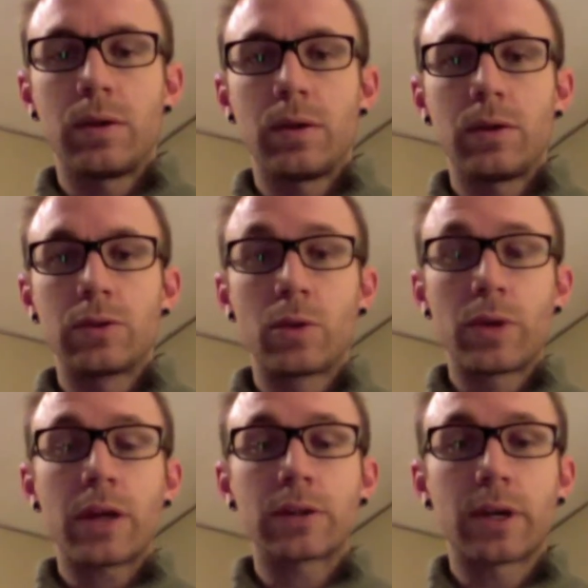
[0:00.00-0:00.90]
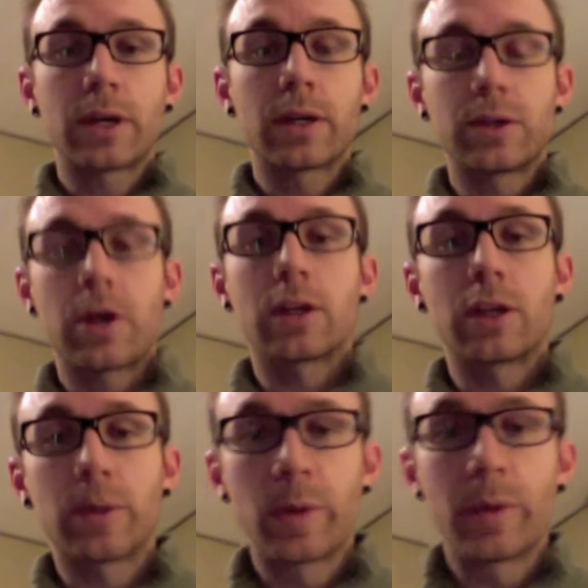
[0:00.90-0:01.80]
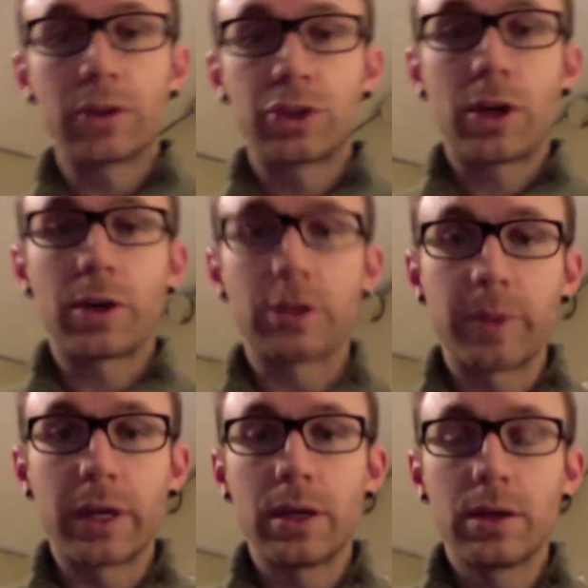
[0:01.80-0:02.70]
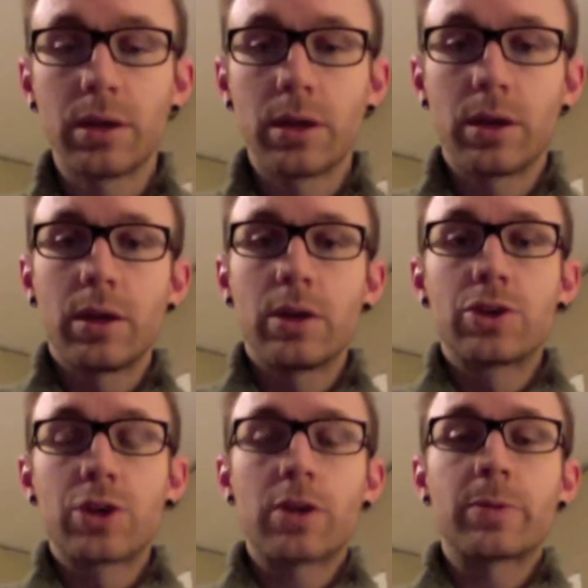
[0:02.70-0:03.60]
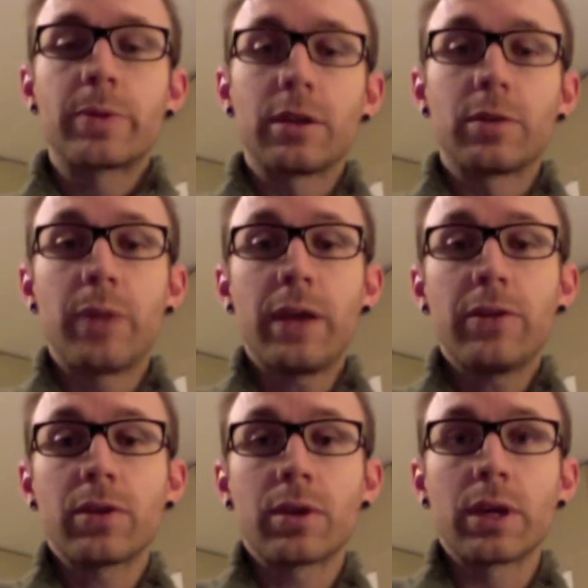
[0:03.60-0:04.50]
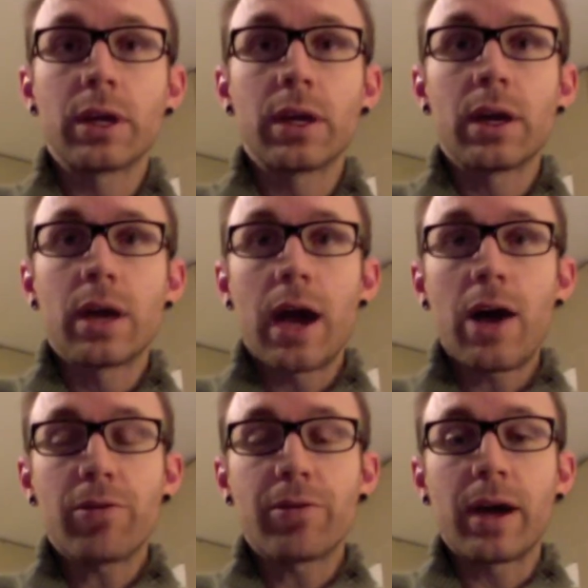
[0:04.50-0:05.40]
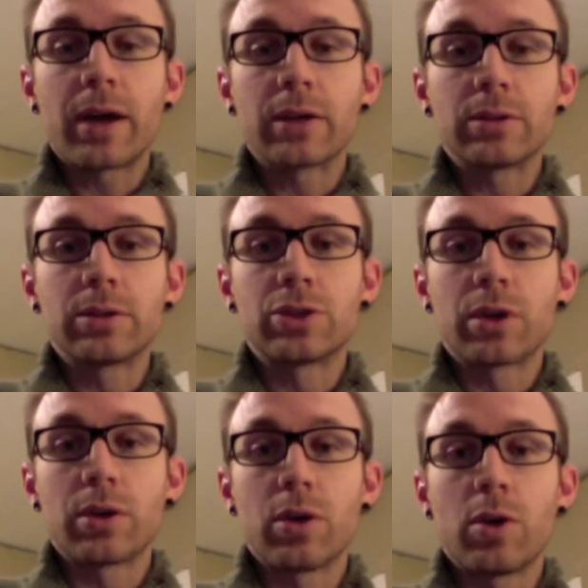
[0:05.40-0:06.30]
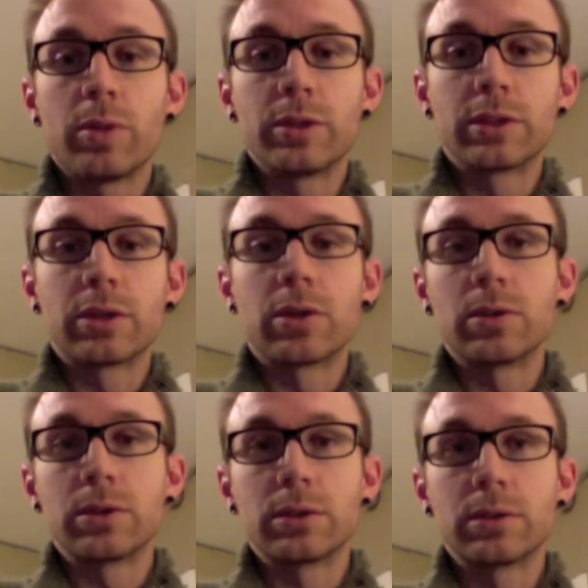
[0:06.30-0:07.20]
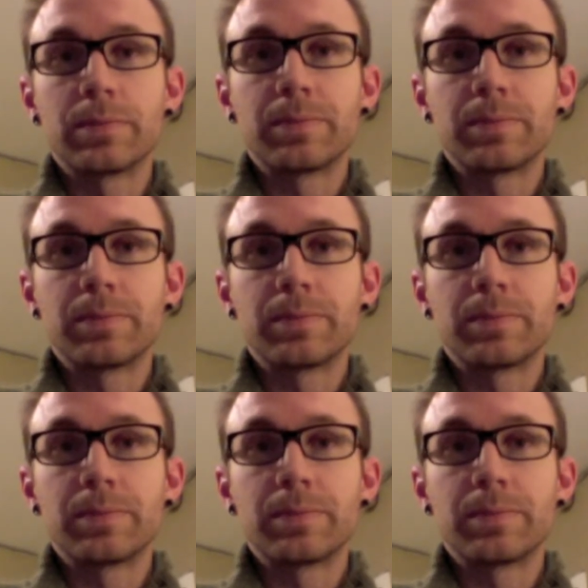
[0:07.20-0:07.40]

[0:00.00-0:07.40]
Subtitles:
So next I'm going to talk a little bit about shutter speed. Shutter speed is basically how fast the shutter opens and closes.